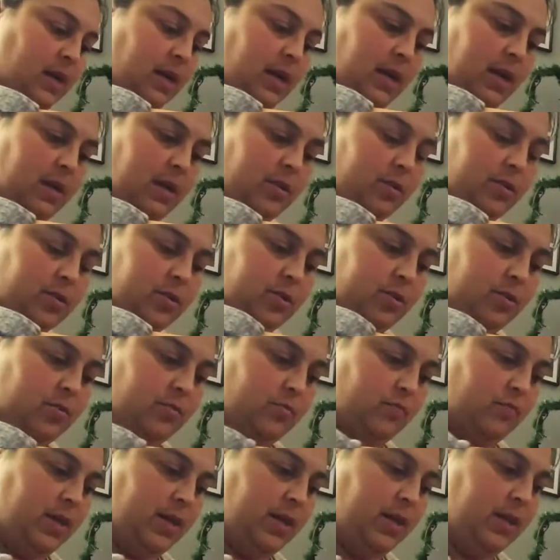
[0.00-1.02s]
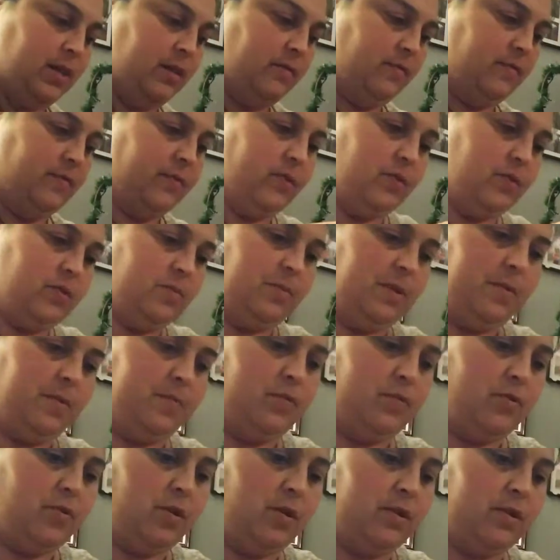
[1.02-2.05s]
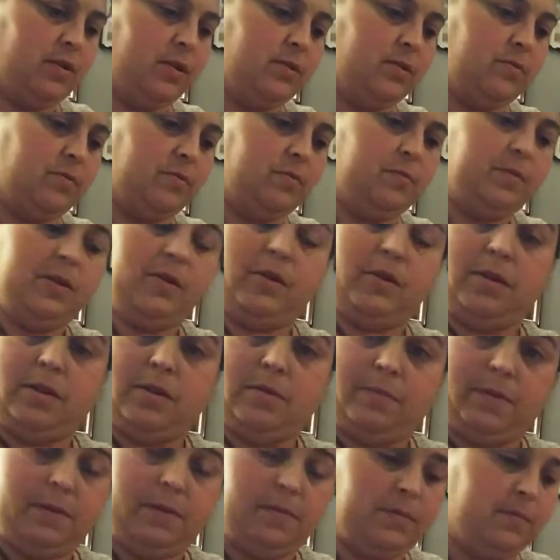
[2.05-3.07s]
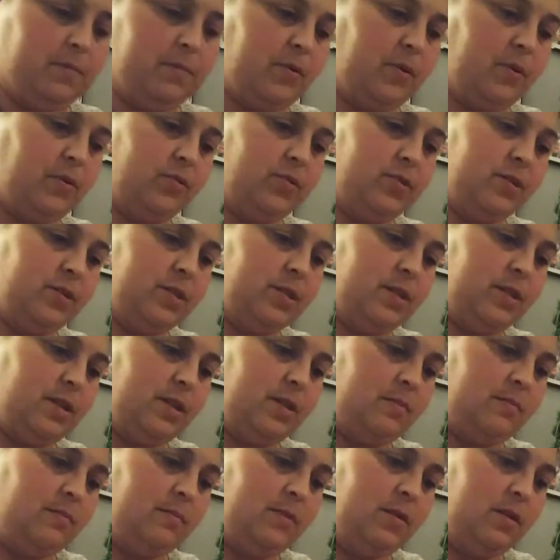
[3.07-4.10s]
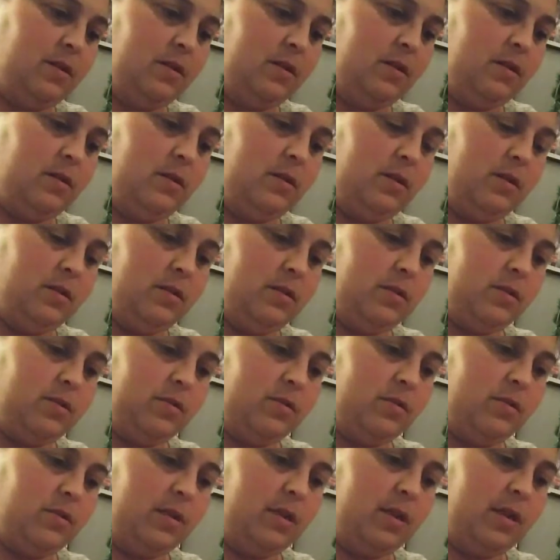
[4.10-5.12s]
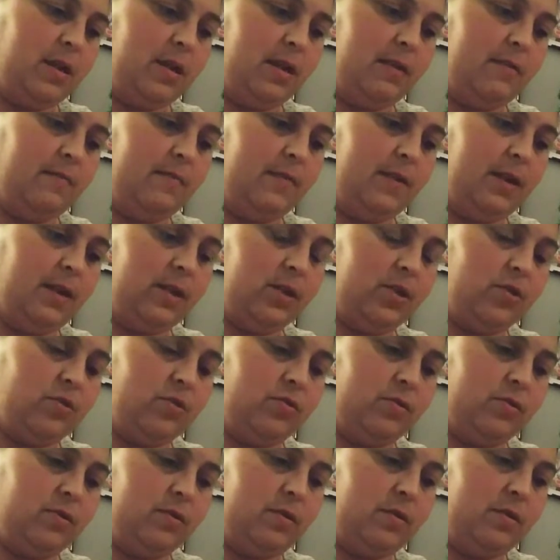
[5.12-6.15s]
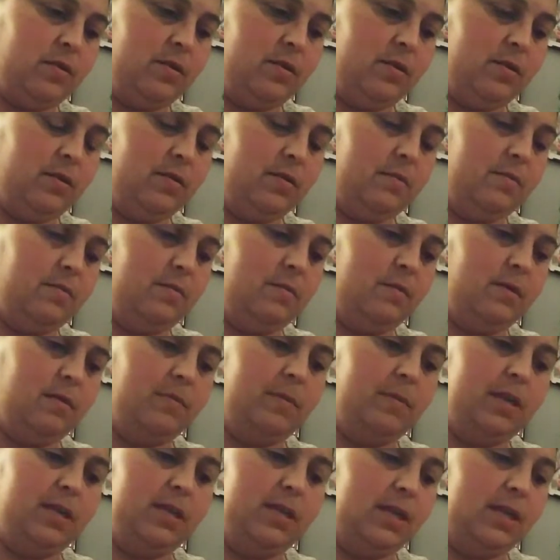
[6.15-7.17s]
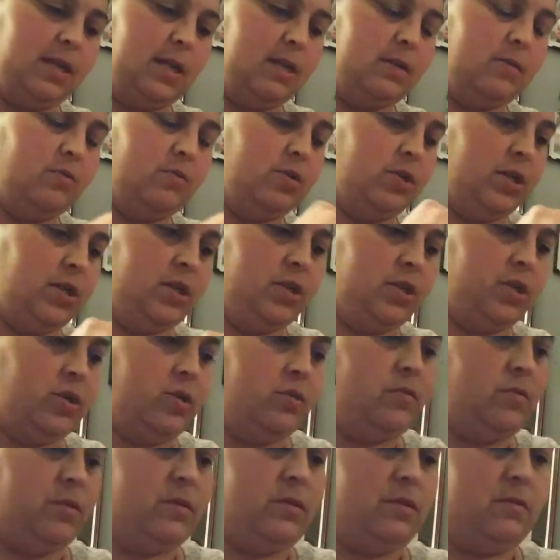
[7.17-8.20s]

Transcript: I also Reiki infuse my products when people purchase them, so they have an extra amazing energy to